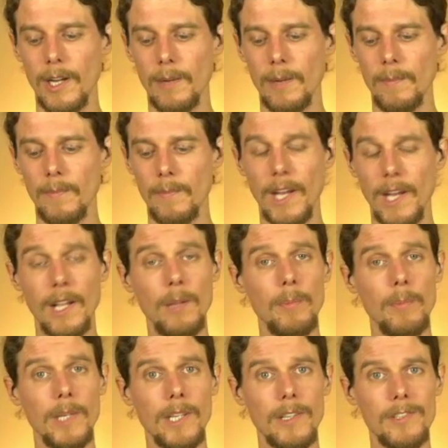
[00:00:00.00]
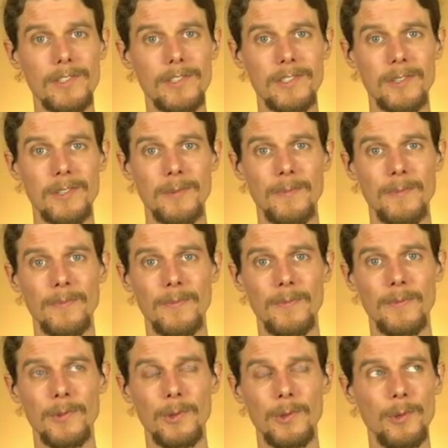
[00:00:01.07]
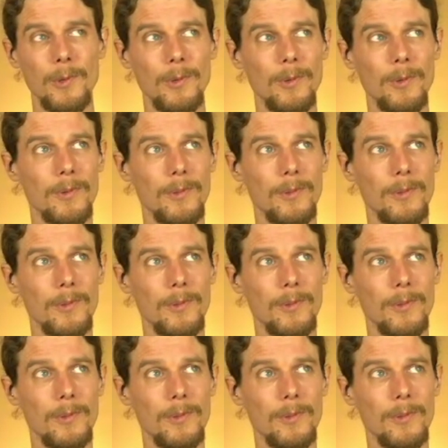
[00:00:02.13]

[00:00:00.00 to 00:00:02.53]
helping us to